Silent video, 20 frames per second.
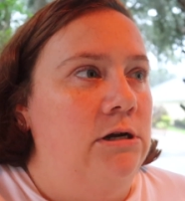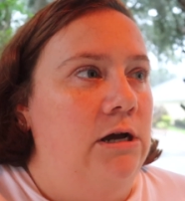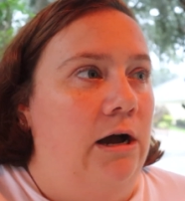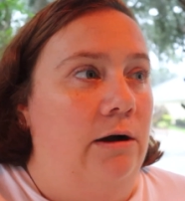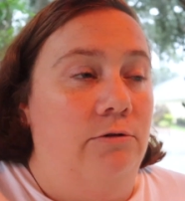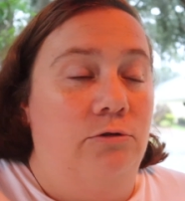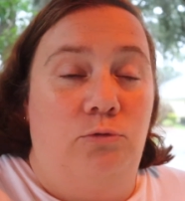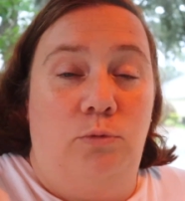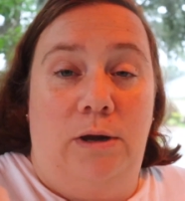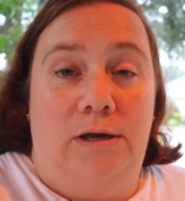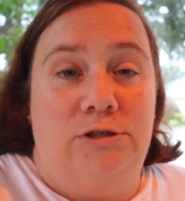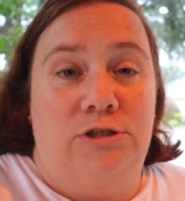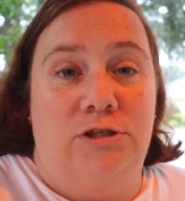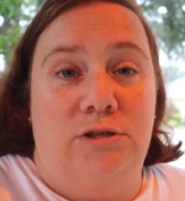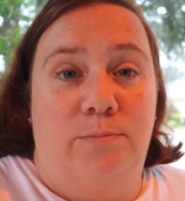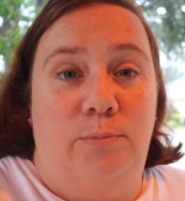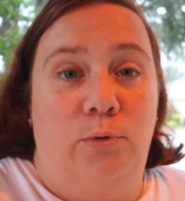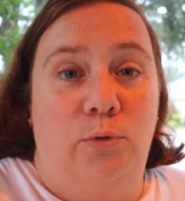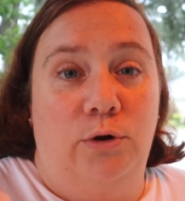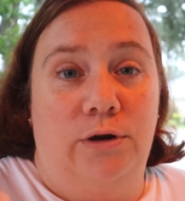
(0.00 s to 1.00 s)
I was watching
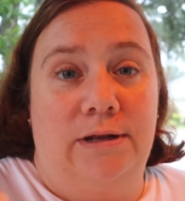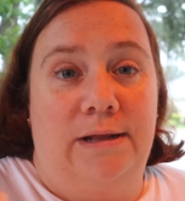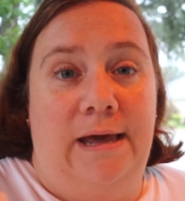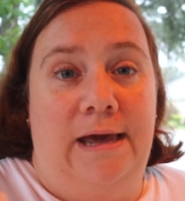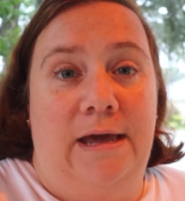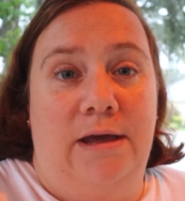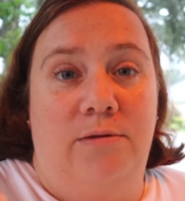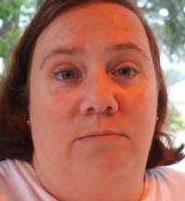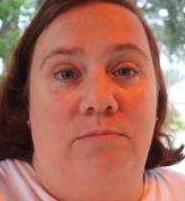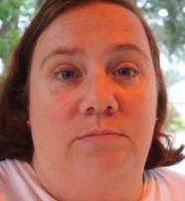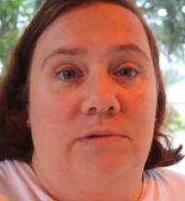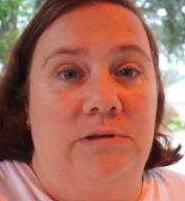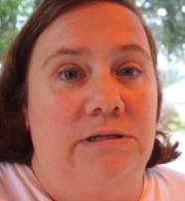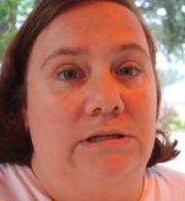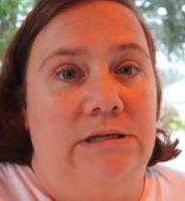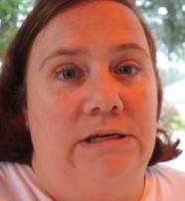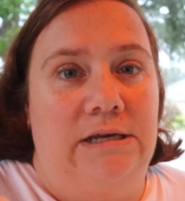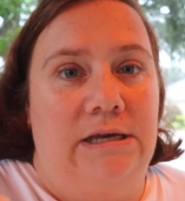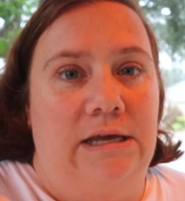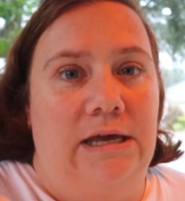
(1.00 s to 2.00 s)
the port cam.
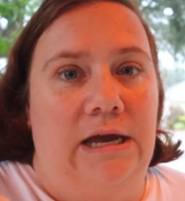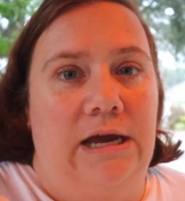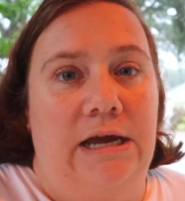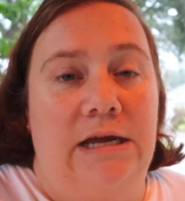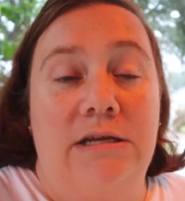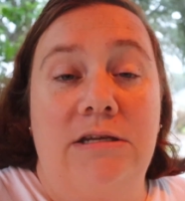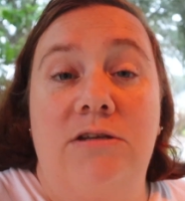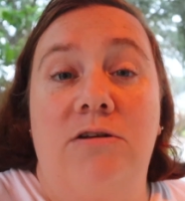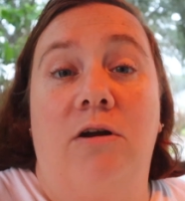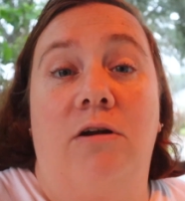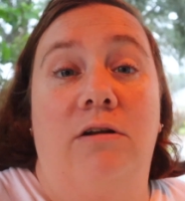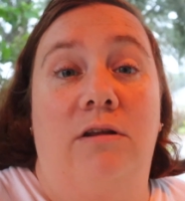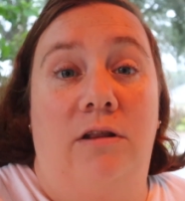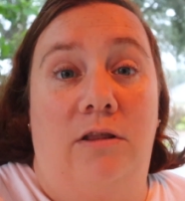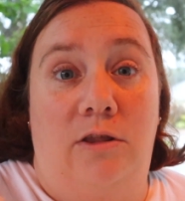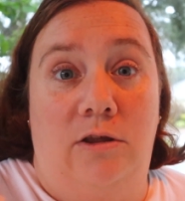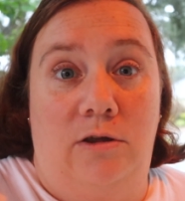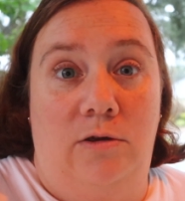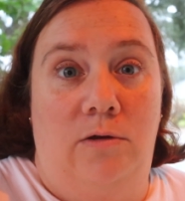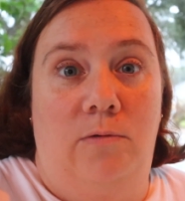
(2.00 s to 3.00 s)

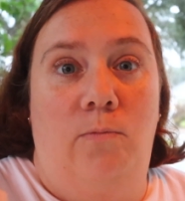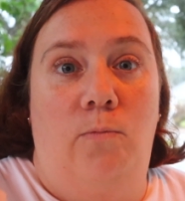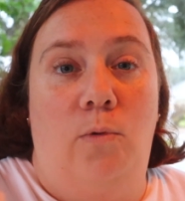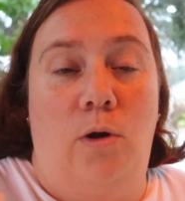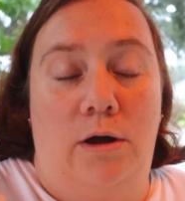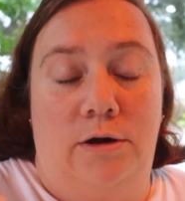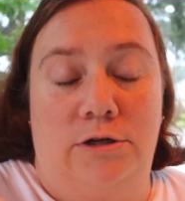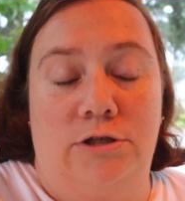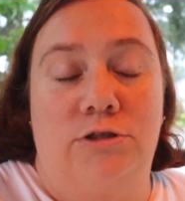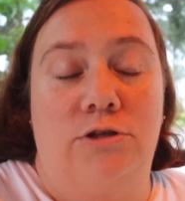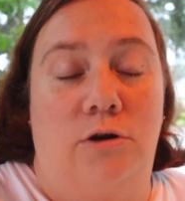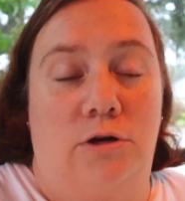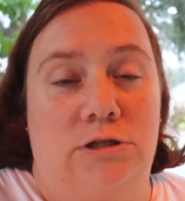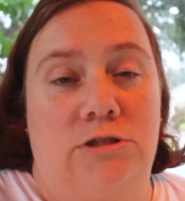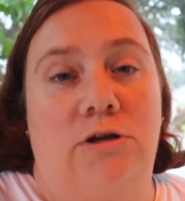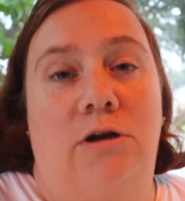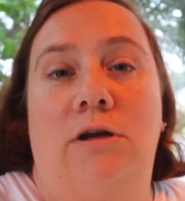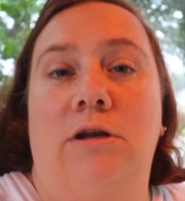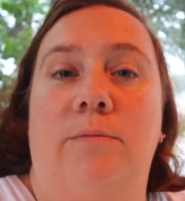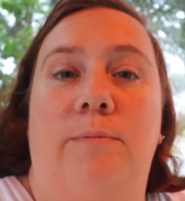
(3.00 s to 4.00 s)
The waters are
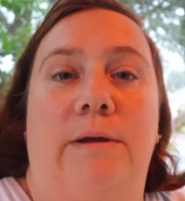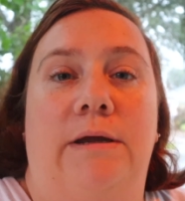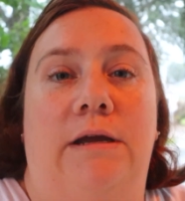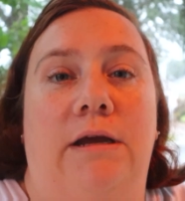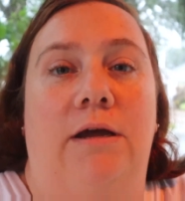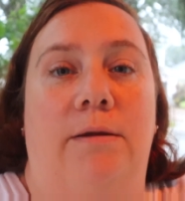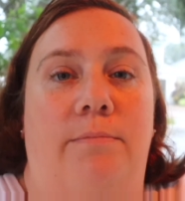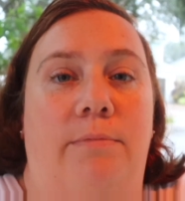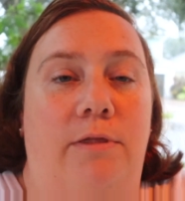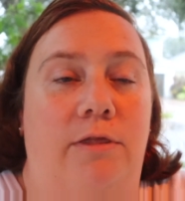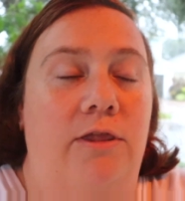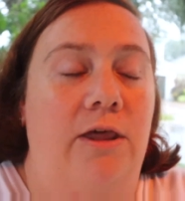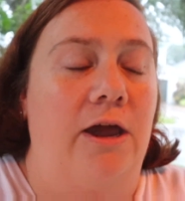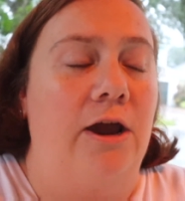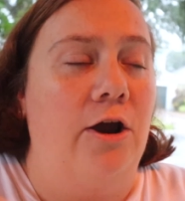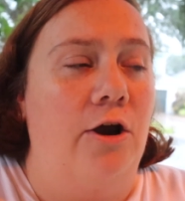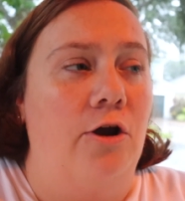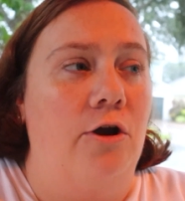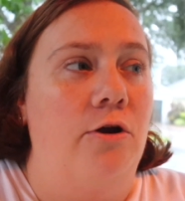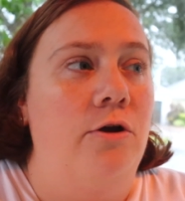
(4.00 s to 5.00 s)
starting to pick up
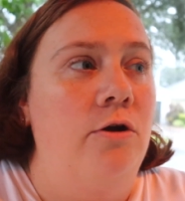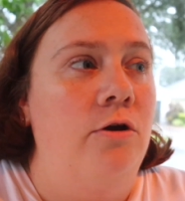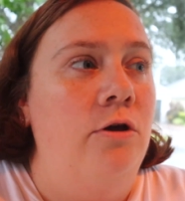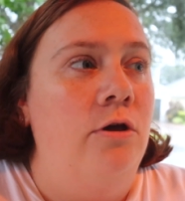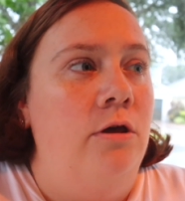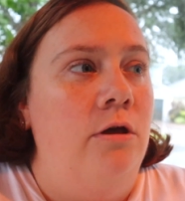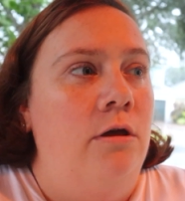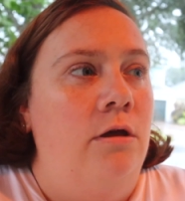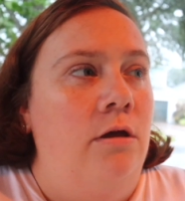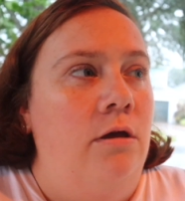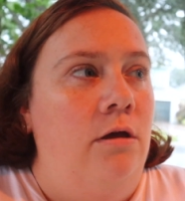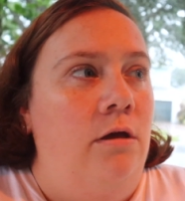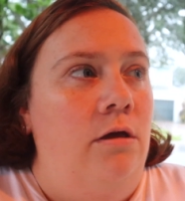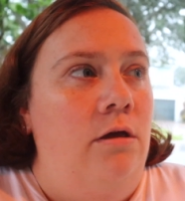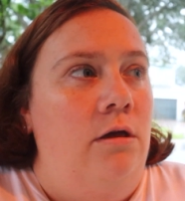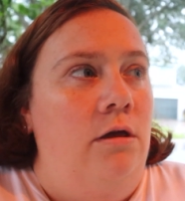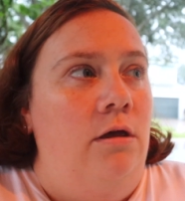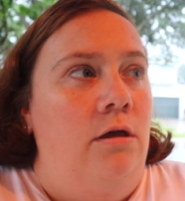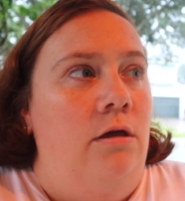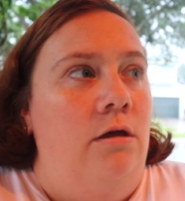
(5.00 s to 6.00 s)
there.
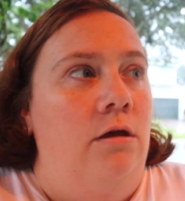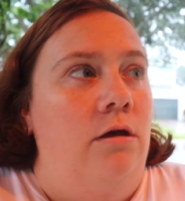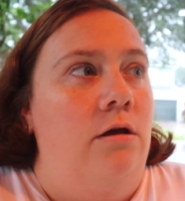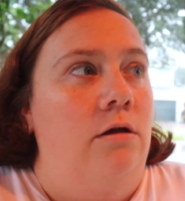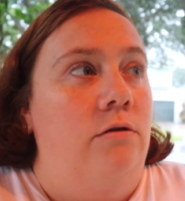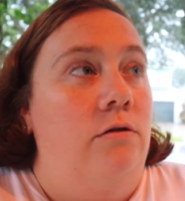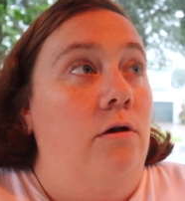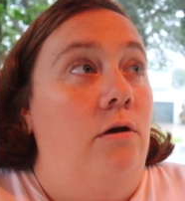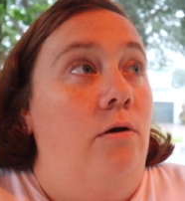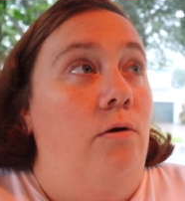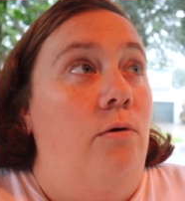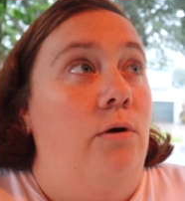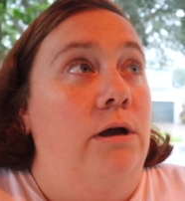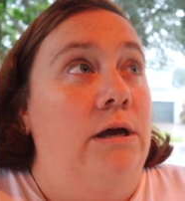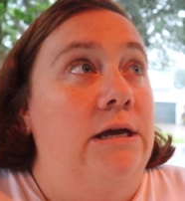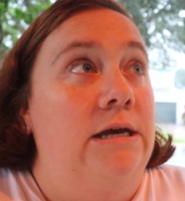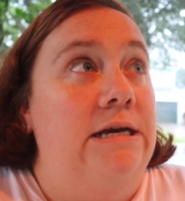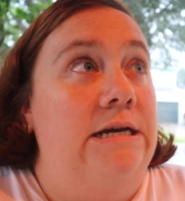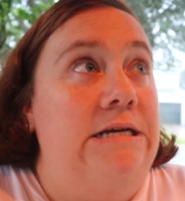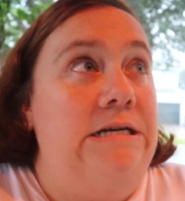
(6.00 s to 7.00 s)
So
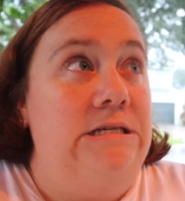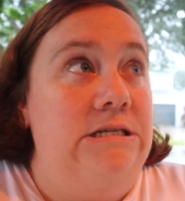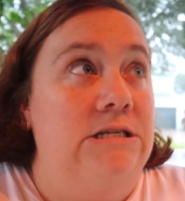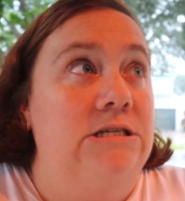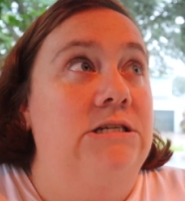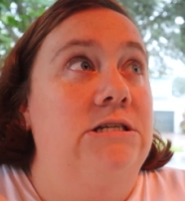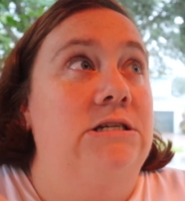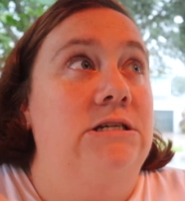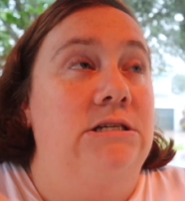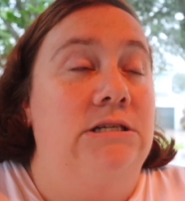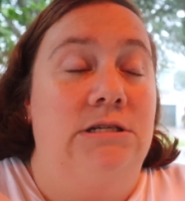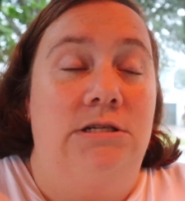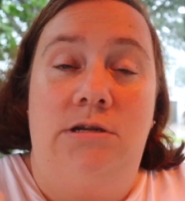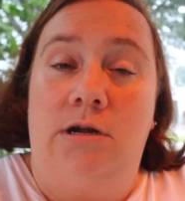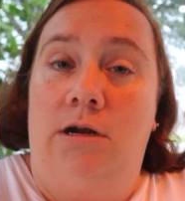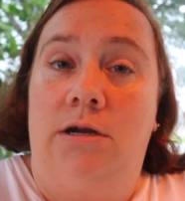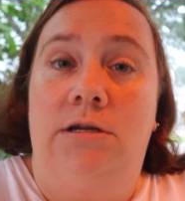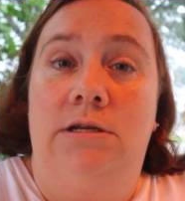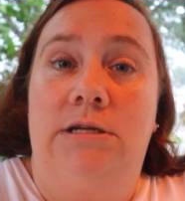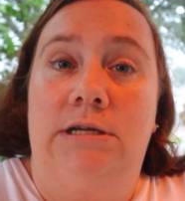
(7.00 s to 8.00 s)
it's
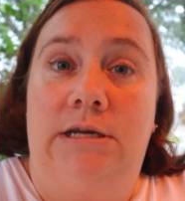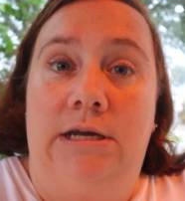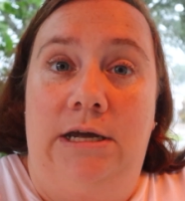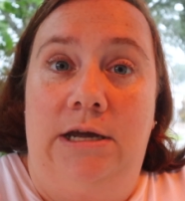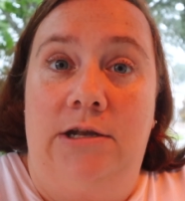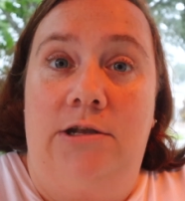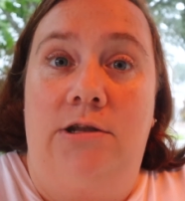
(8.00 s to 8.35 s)
starting to get